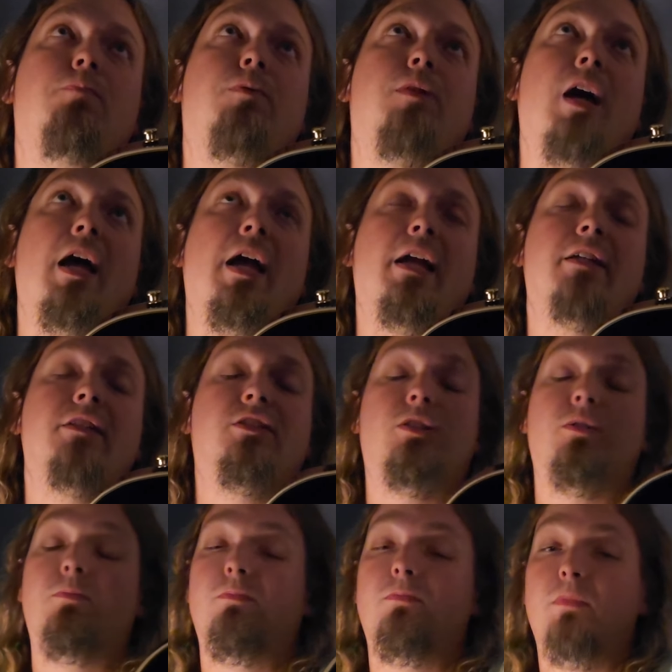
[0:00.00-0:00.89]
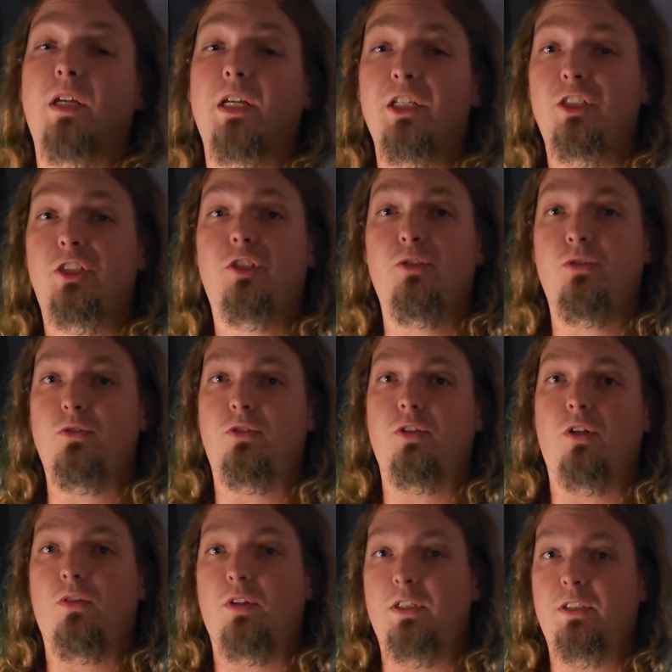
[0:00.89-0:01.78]
things, some issues
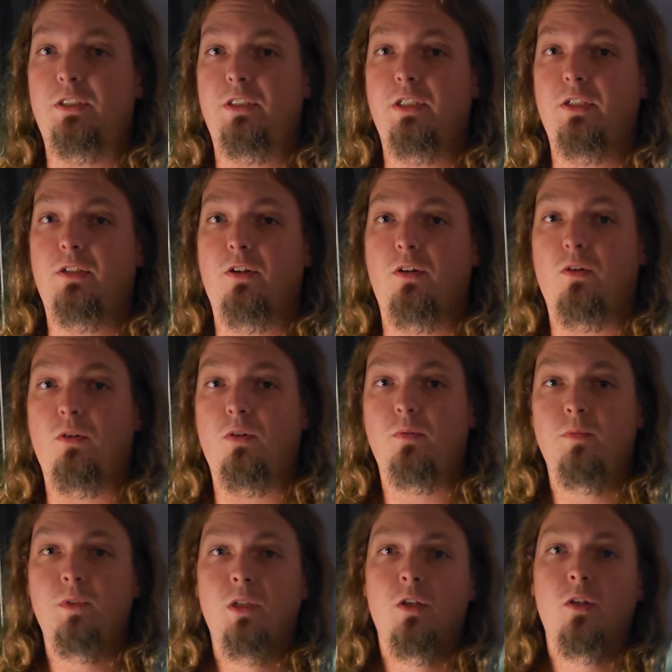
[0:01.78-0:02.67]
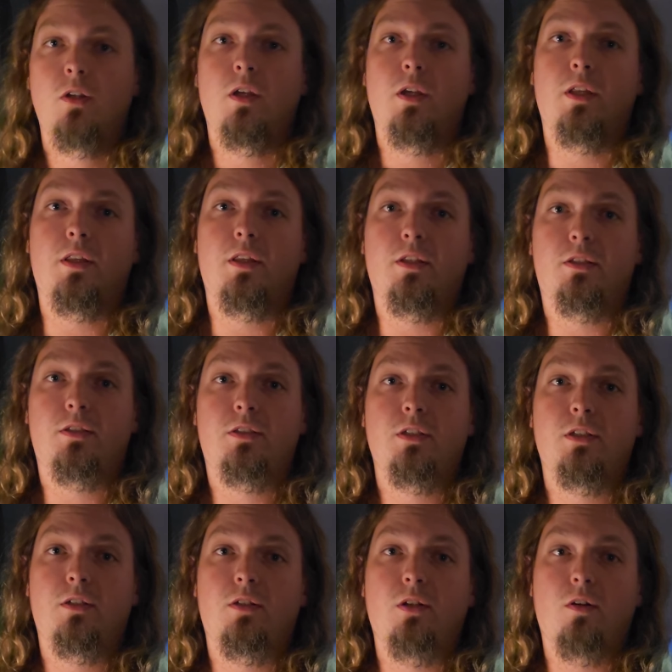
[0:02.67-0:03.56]
on this guitar. And these
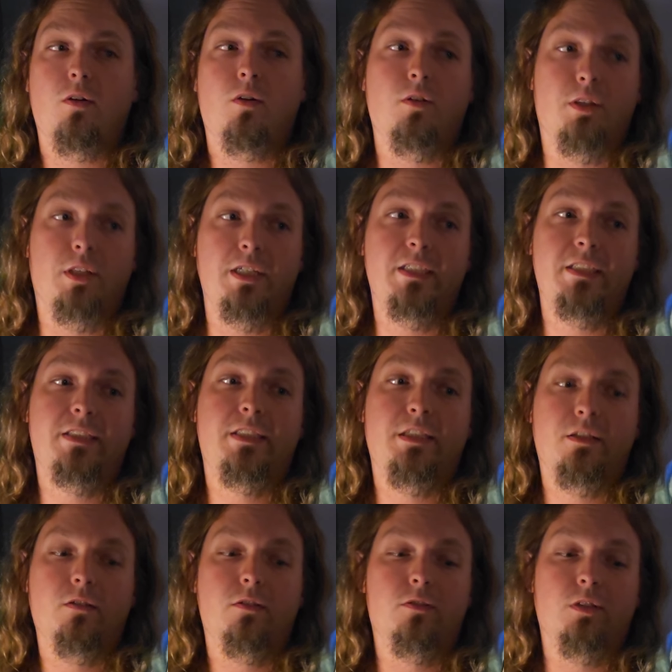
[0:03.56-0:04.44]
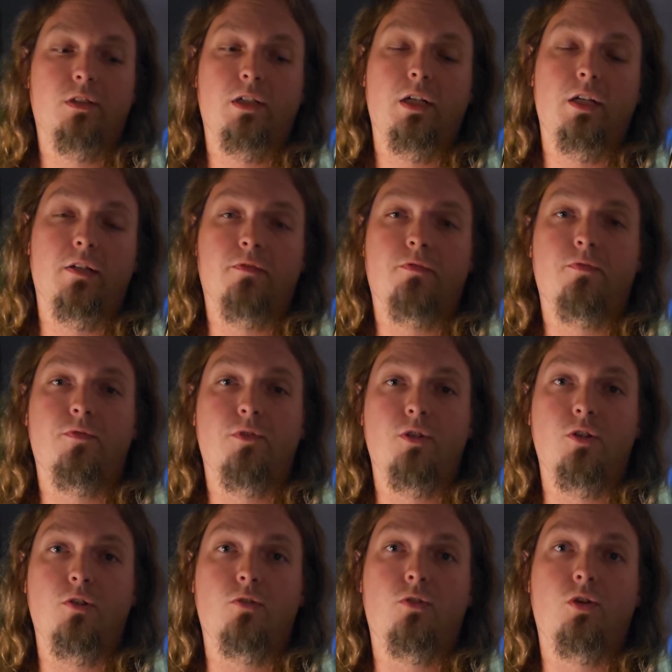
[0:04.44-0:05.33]
guitars are kind of
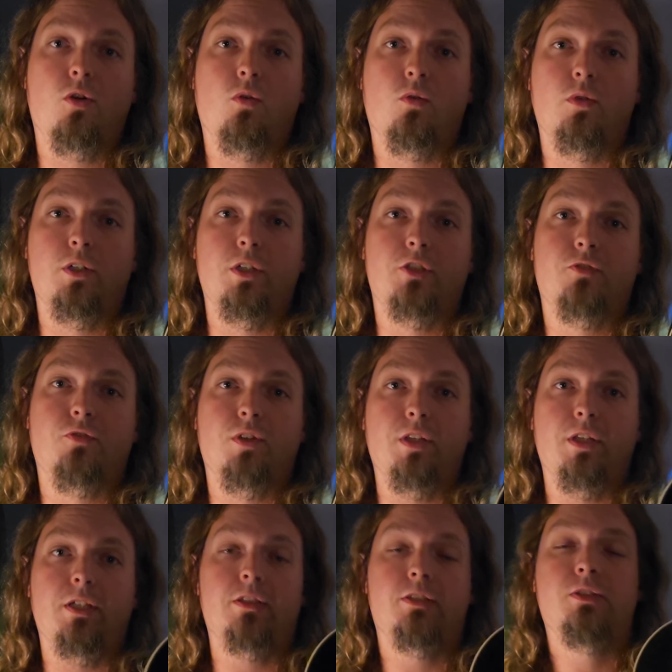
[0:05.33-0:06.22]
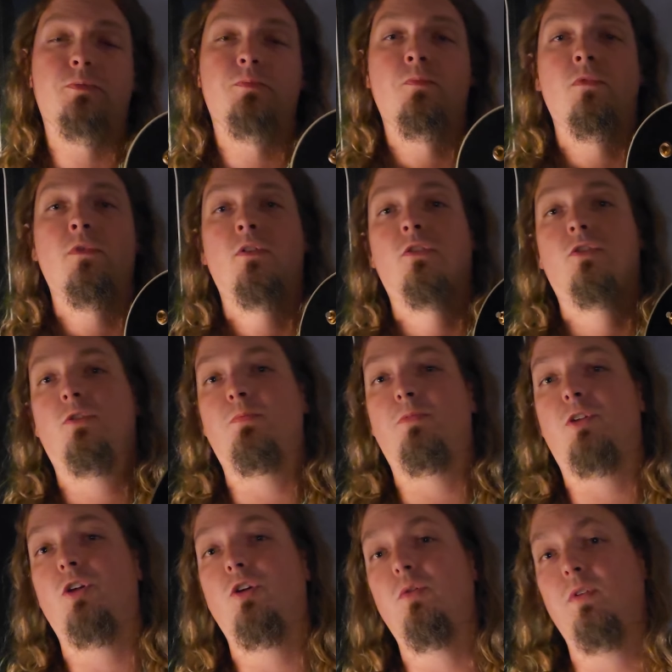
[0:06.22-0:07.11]
notorious for this.
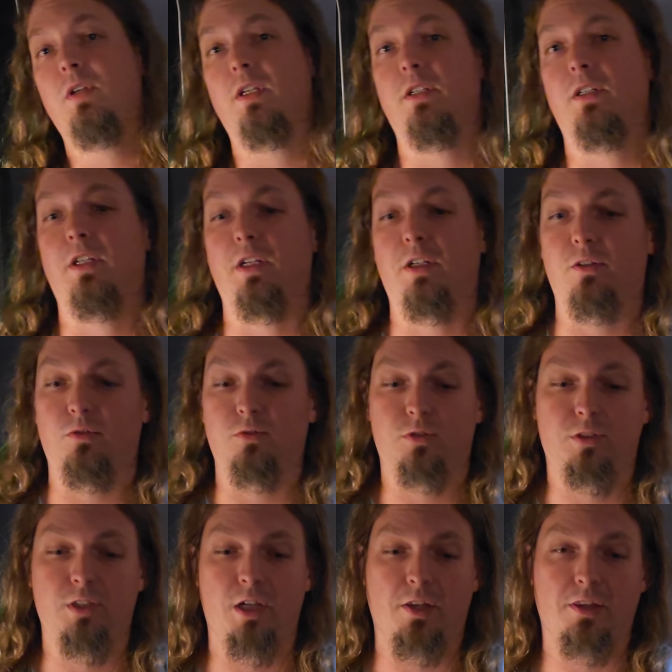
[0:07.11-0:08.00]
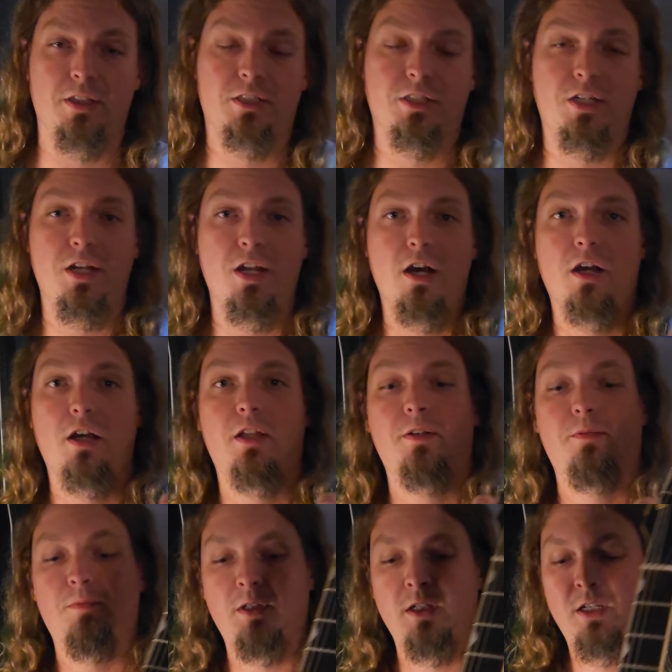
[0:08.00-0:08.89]
Some tuning deals. Now this
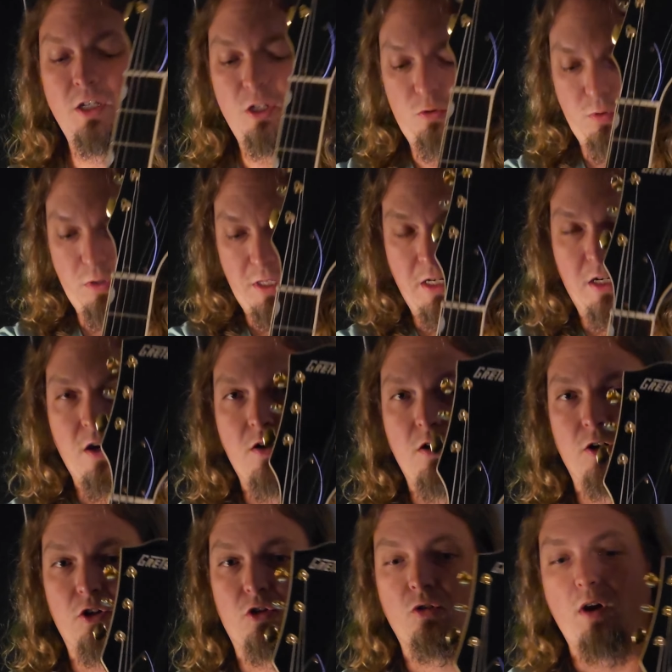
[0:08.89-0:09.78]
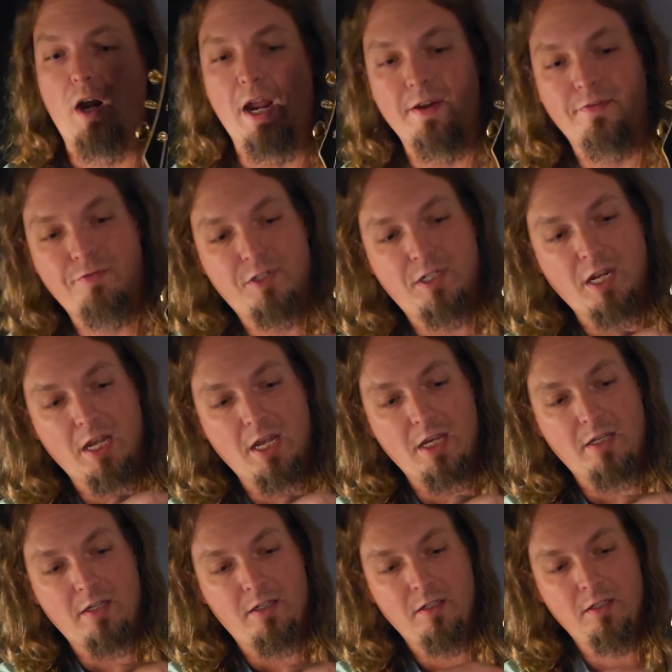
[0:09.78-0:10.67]
nut is what they call a Graph
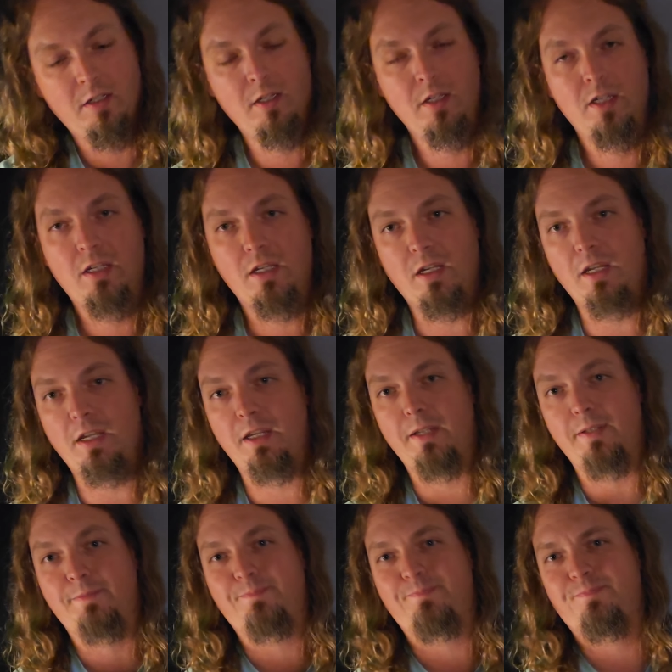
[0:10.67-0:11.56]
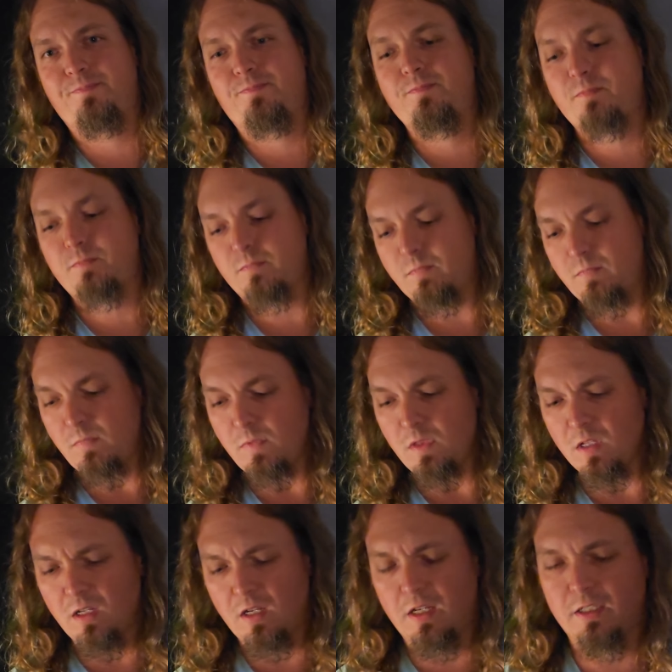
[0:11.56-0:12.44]
Tech, and
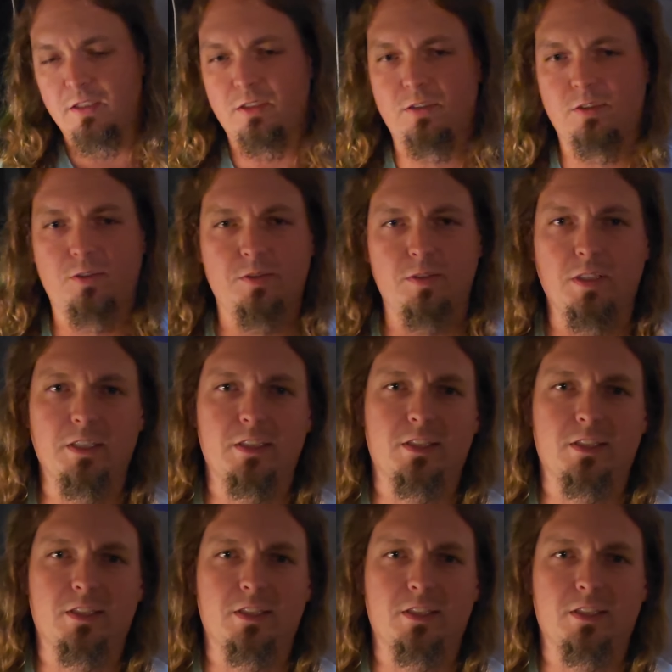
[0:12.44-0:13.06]
it's